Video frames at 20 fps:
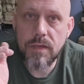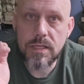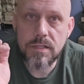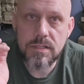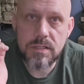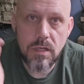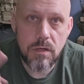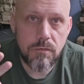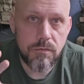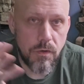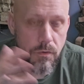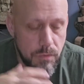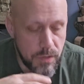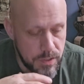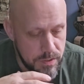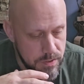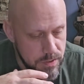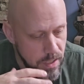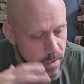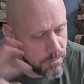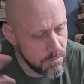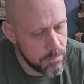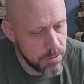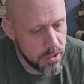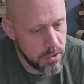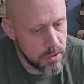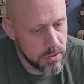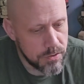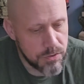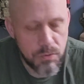cell phone that's never been
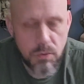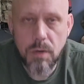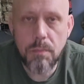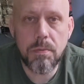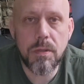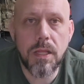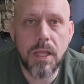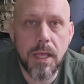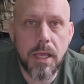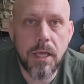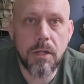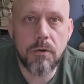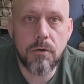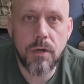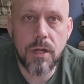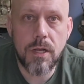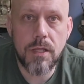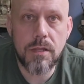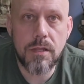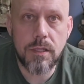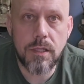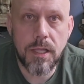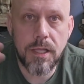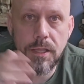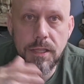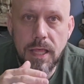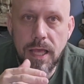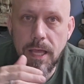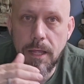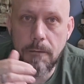hooked to a plan or anything
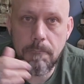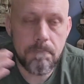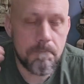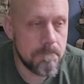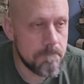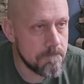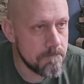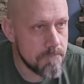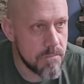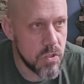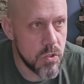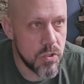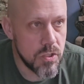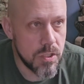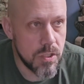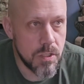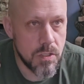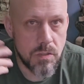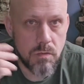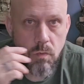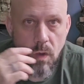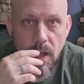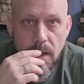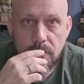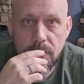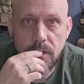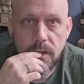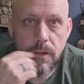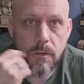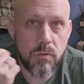like that, using it as
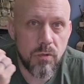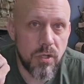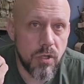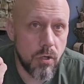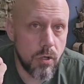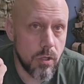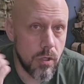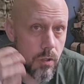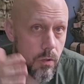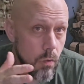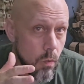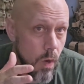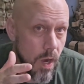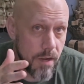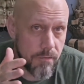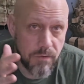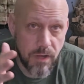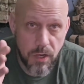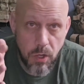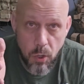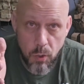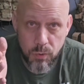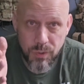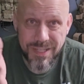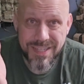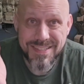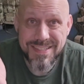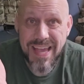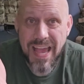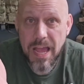Wi-Fi only or a little Wi-Fi
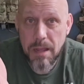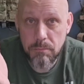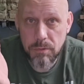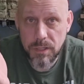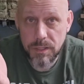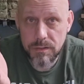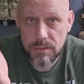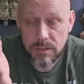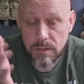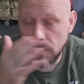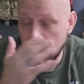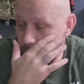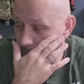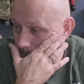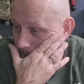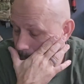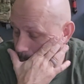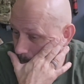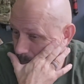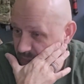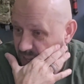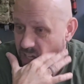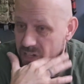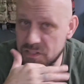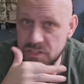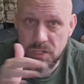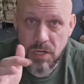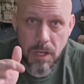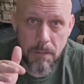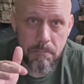only tablet that
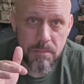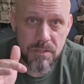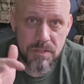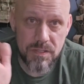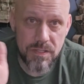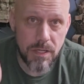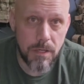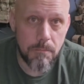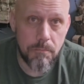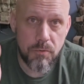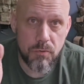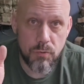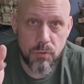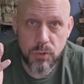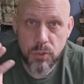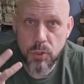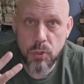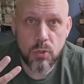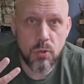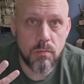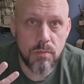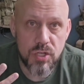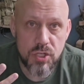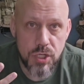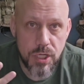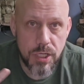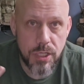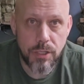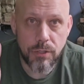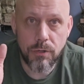has not been set up through the Google
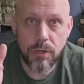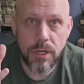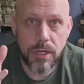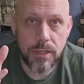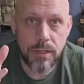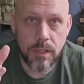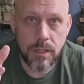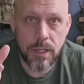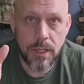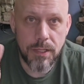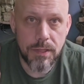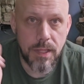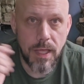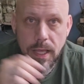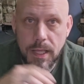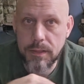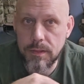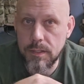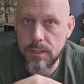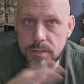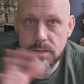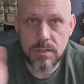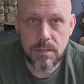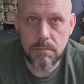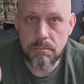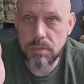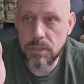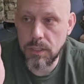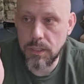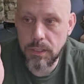machine or anything like that, that is
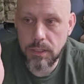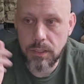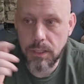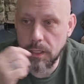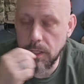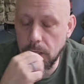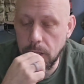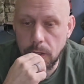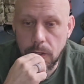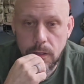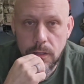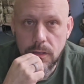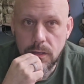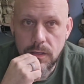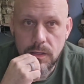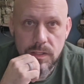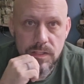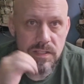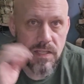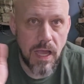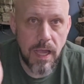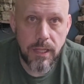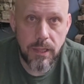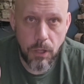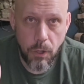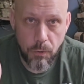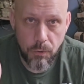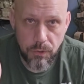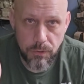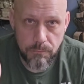completely
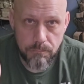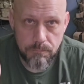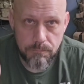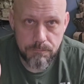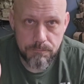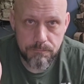side-loaded,